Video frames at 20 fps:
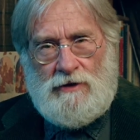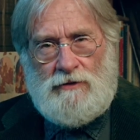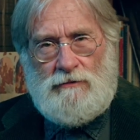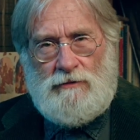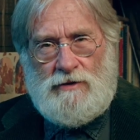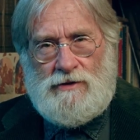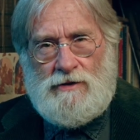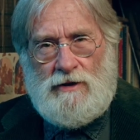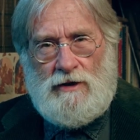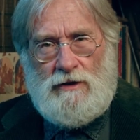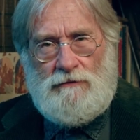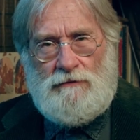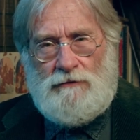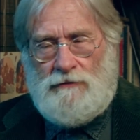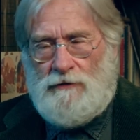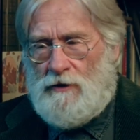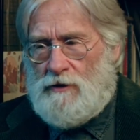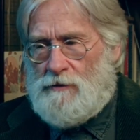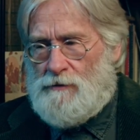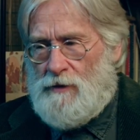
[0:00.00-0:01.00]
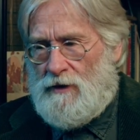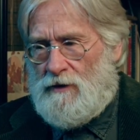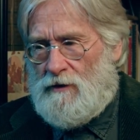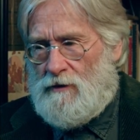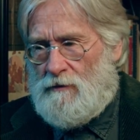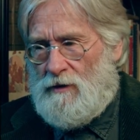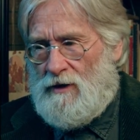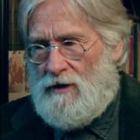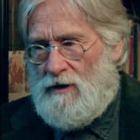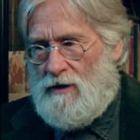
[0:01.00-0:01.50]
unto itself, you expect it
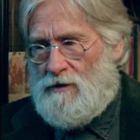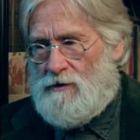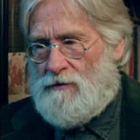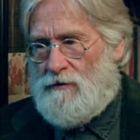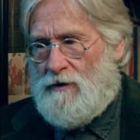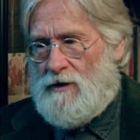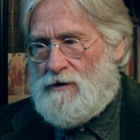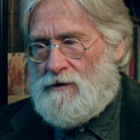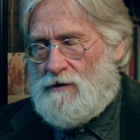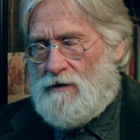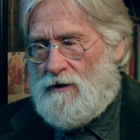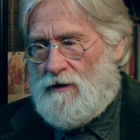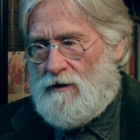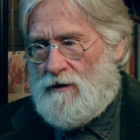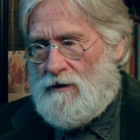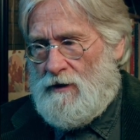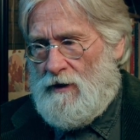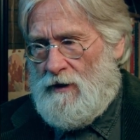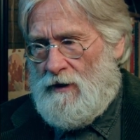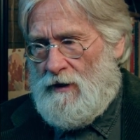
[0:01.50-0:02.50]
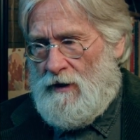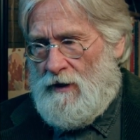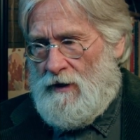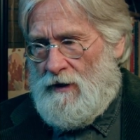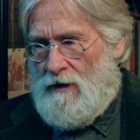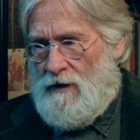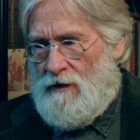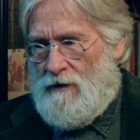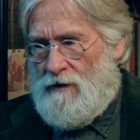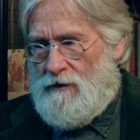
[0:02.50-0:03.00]
to be interesting.
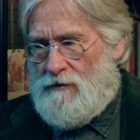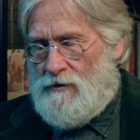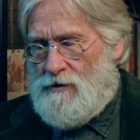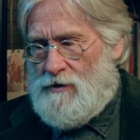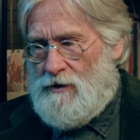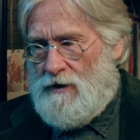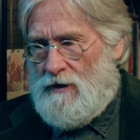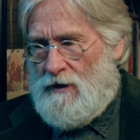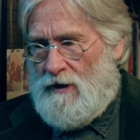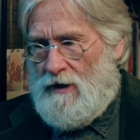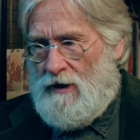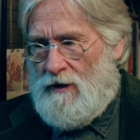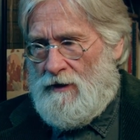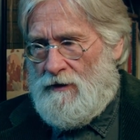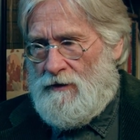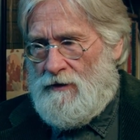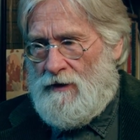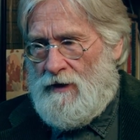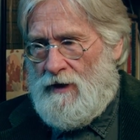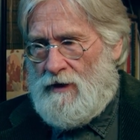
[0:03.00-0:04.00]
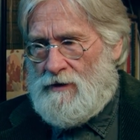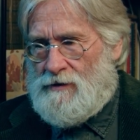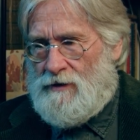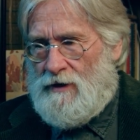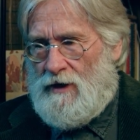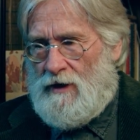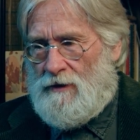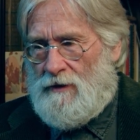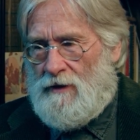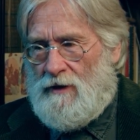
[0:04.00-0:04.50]
And interesting again has
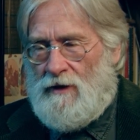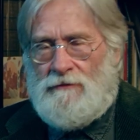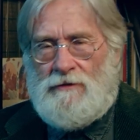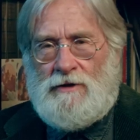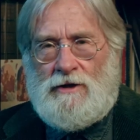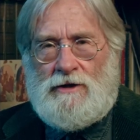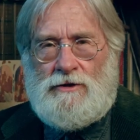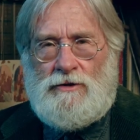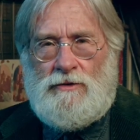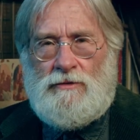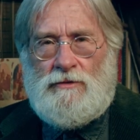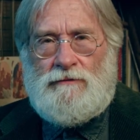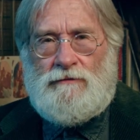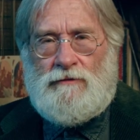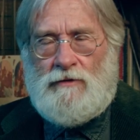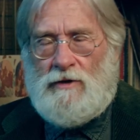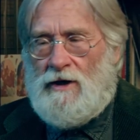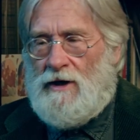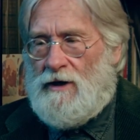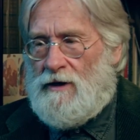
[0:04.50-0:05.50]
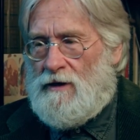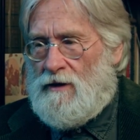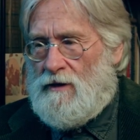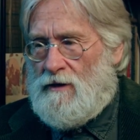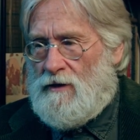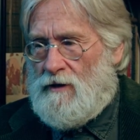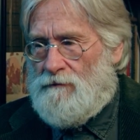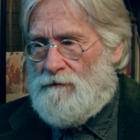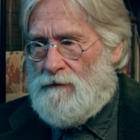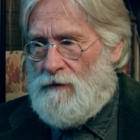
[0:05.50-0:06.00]
that everything to do with
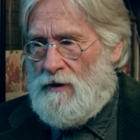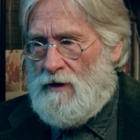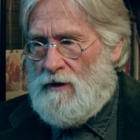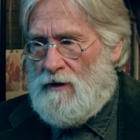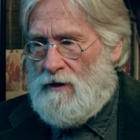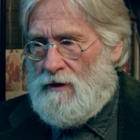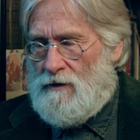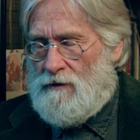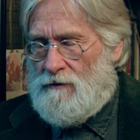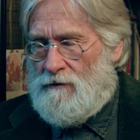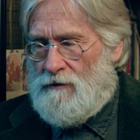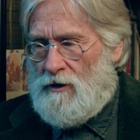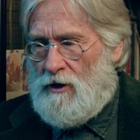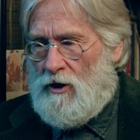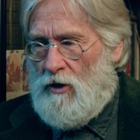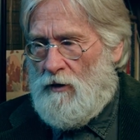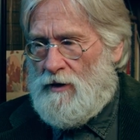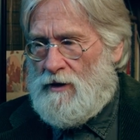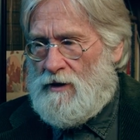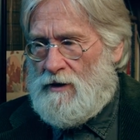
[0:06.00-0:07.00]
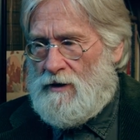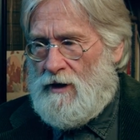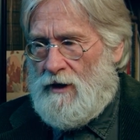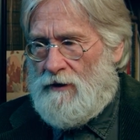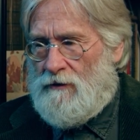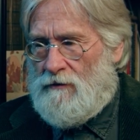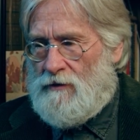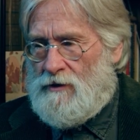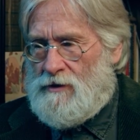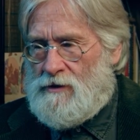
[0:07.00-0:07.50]
variety. Uh, the going
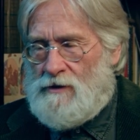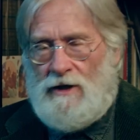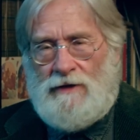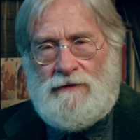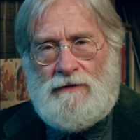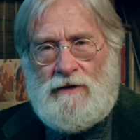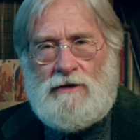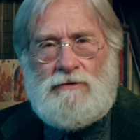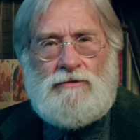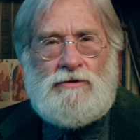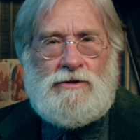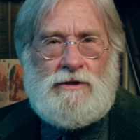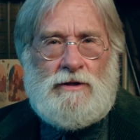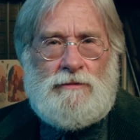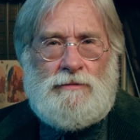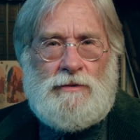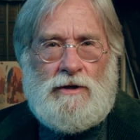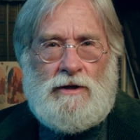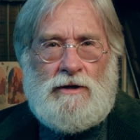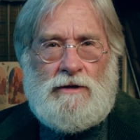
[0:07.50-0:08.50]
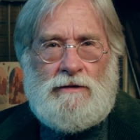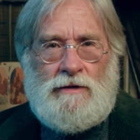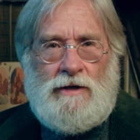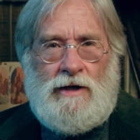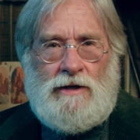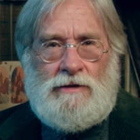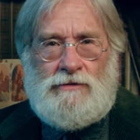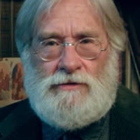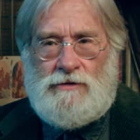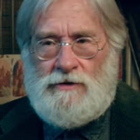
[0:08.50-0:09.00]
together is not the interesting part.
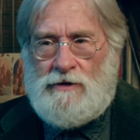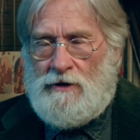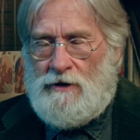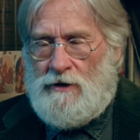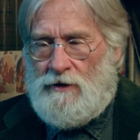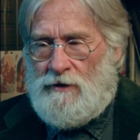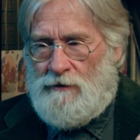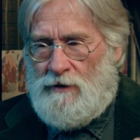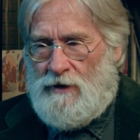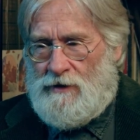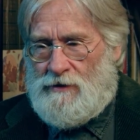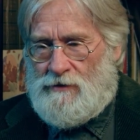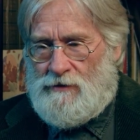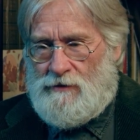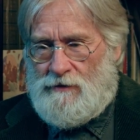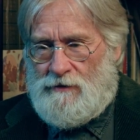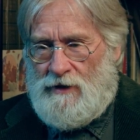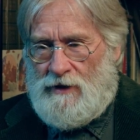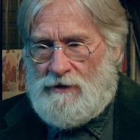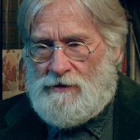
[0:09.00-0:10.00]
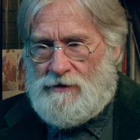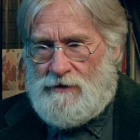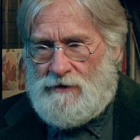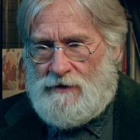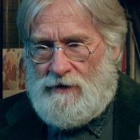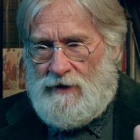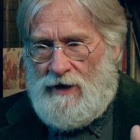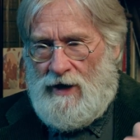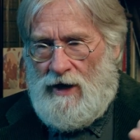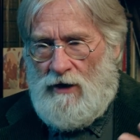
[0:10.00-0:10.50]
That's that's
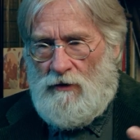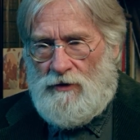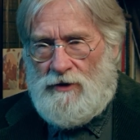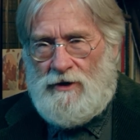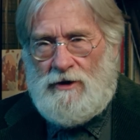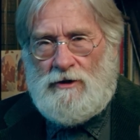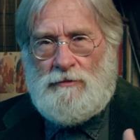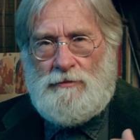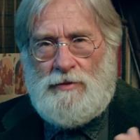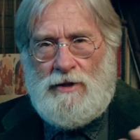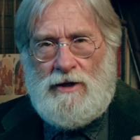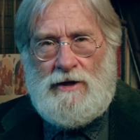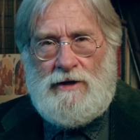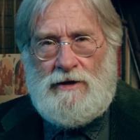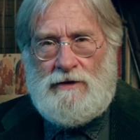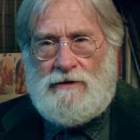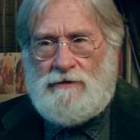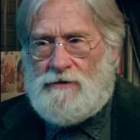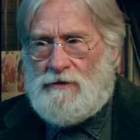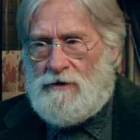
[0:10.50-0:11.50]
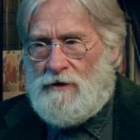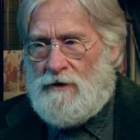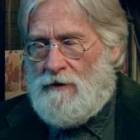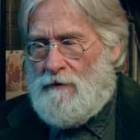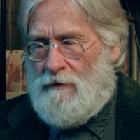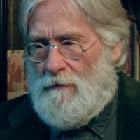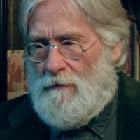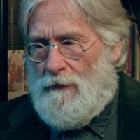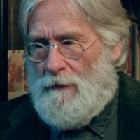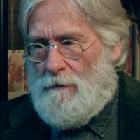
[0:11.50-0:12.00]
that's how it interplays.
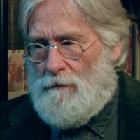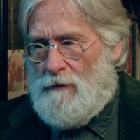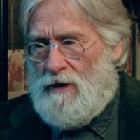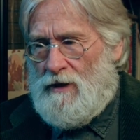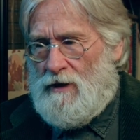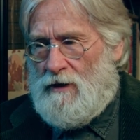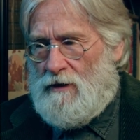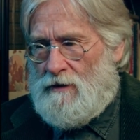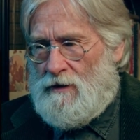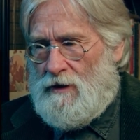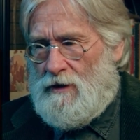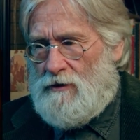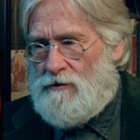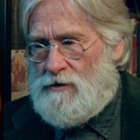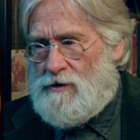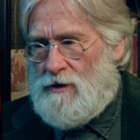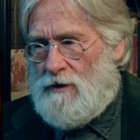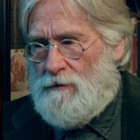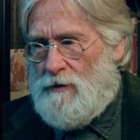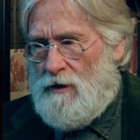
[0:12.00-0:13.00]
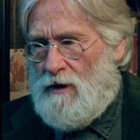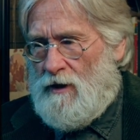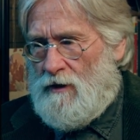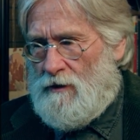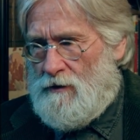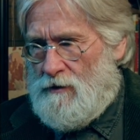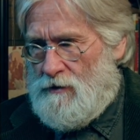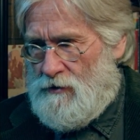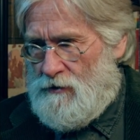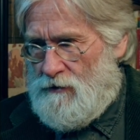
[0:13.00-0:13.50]
But the interesting part
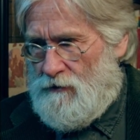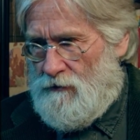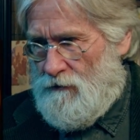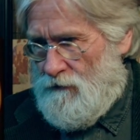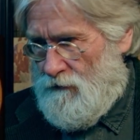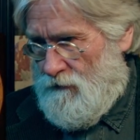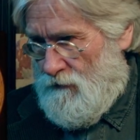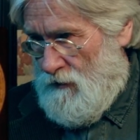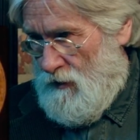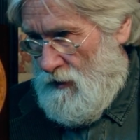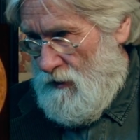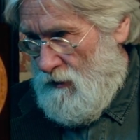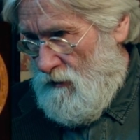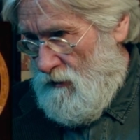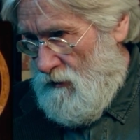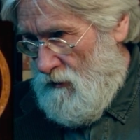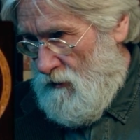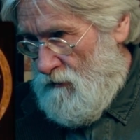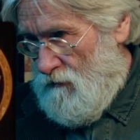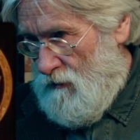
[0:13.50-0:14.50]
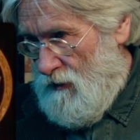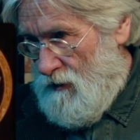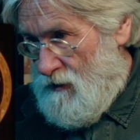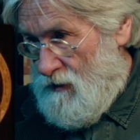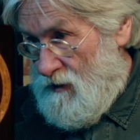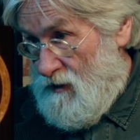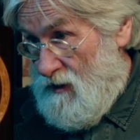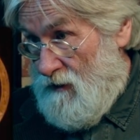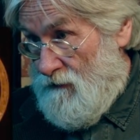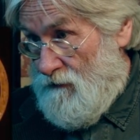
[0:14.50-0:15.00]
is, oh, let's
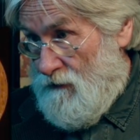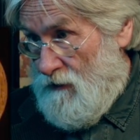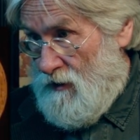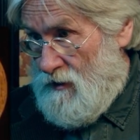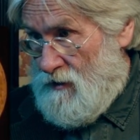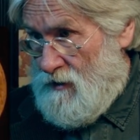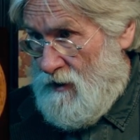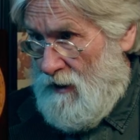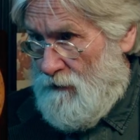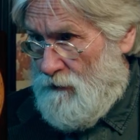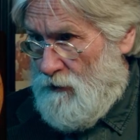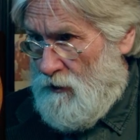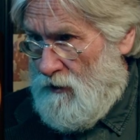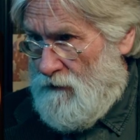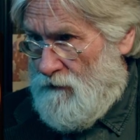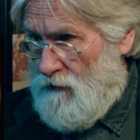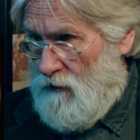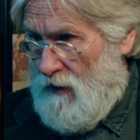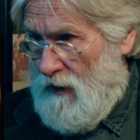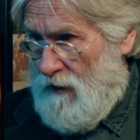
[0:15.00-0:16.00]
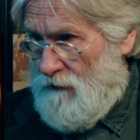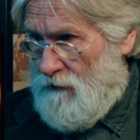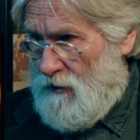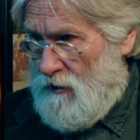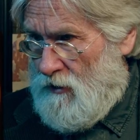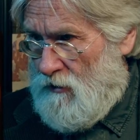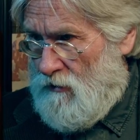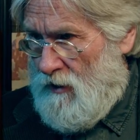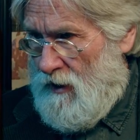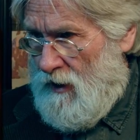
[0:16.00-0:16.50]
say for example, if you have a
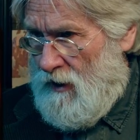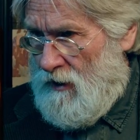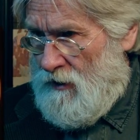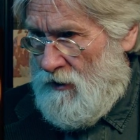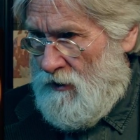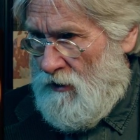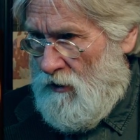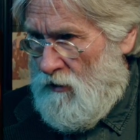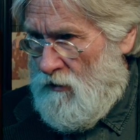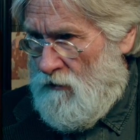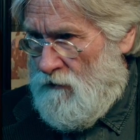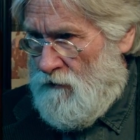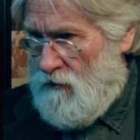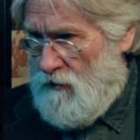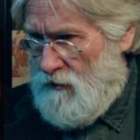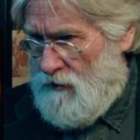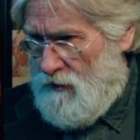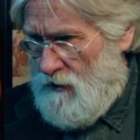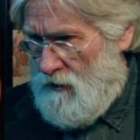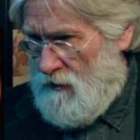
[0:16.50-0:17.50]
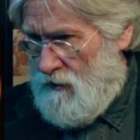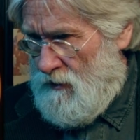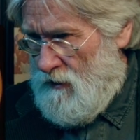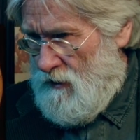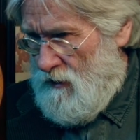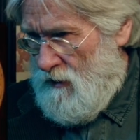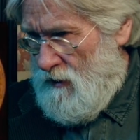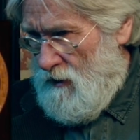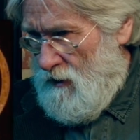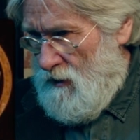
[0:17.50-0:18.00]
grand oval here,
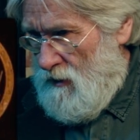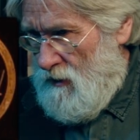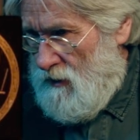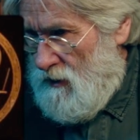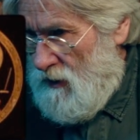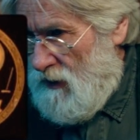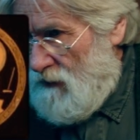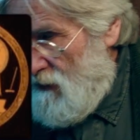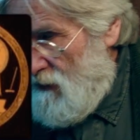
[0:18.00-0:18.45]
I